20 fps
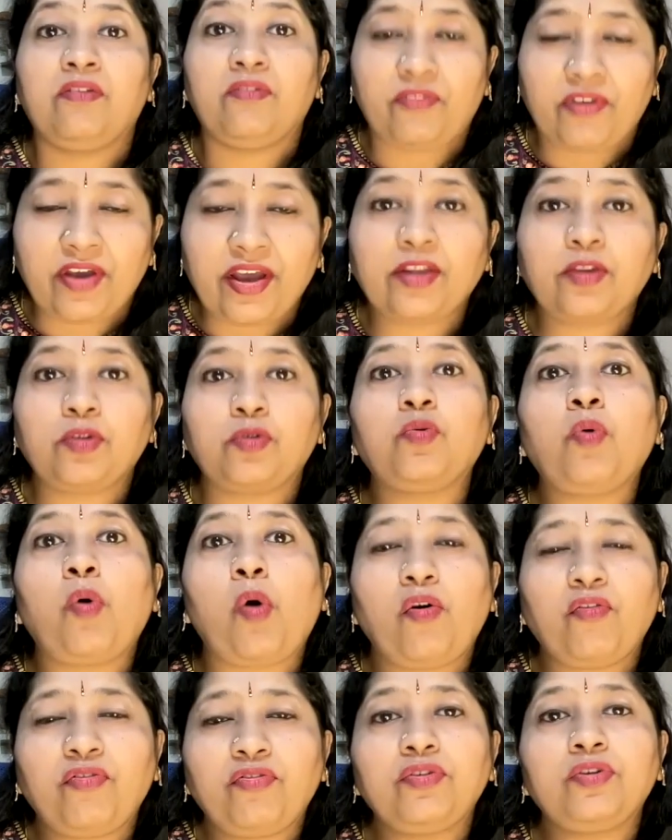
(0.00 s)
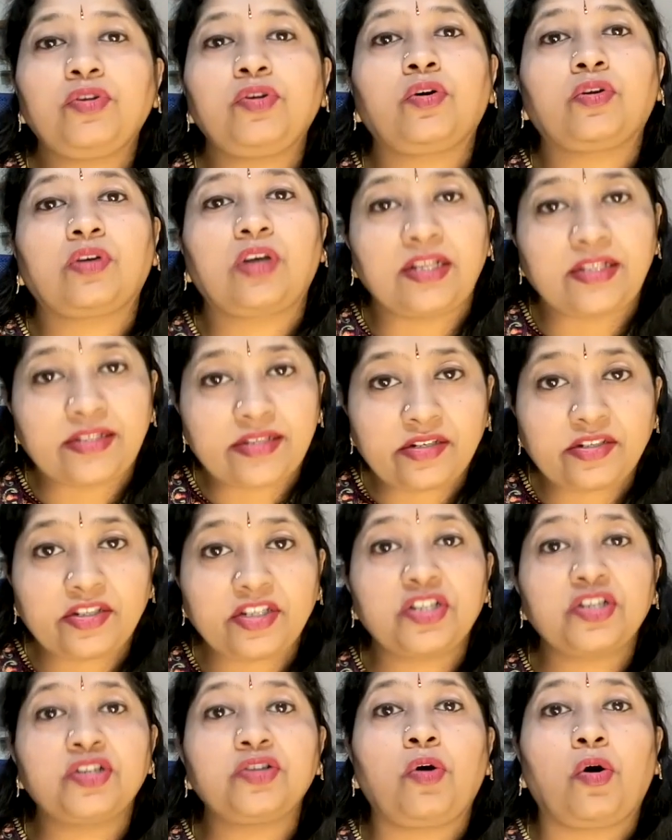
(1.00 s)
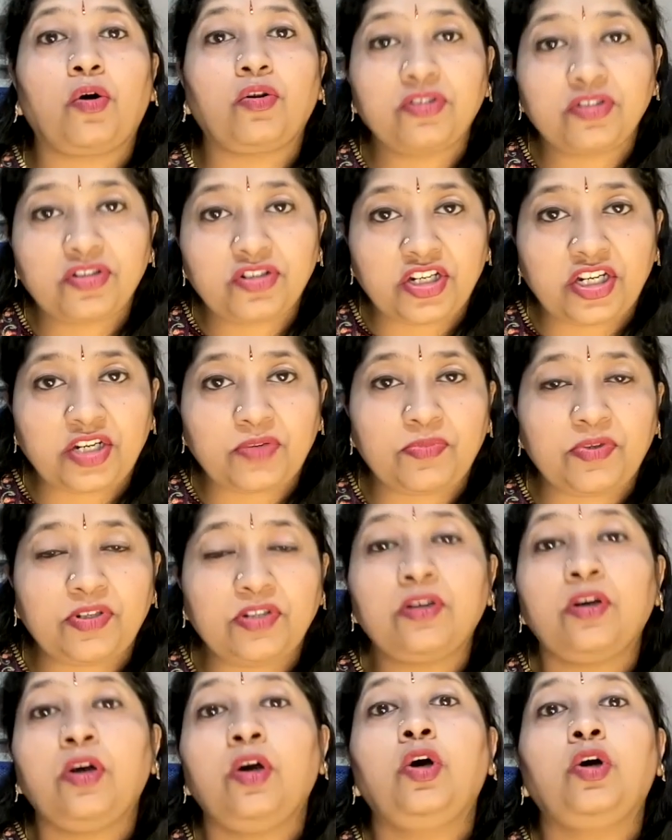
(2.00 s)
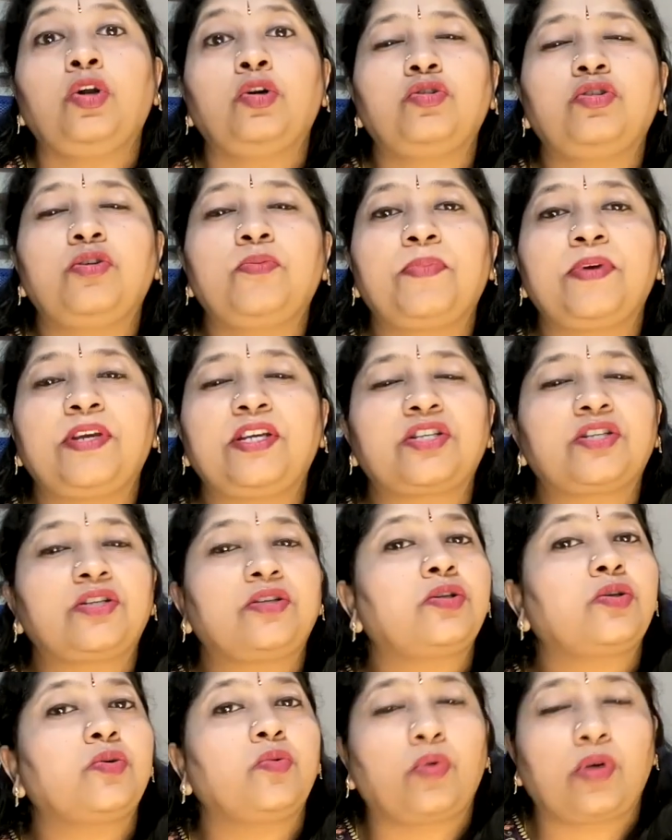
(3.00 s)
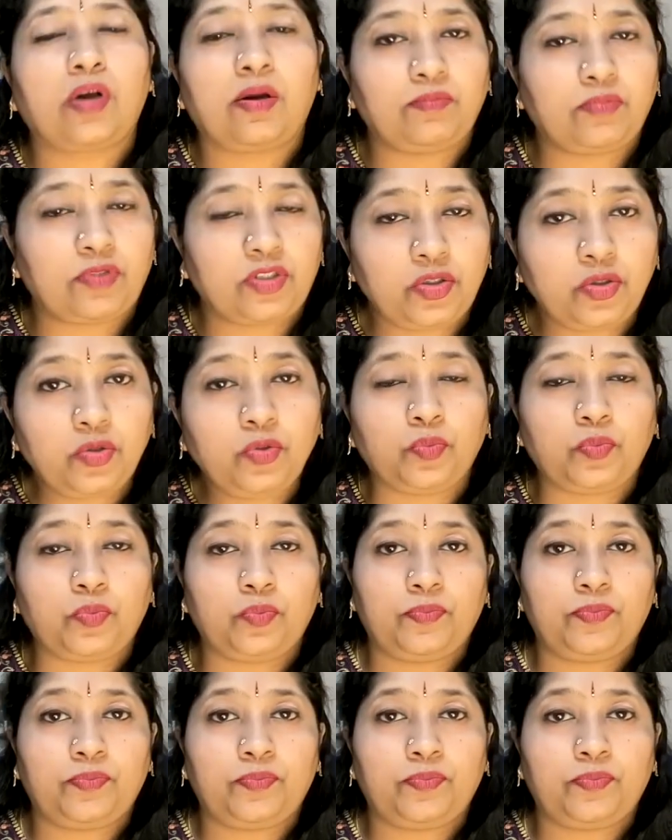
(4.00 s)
where you offer your consultation or the treatment to the patients who come to you.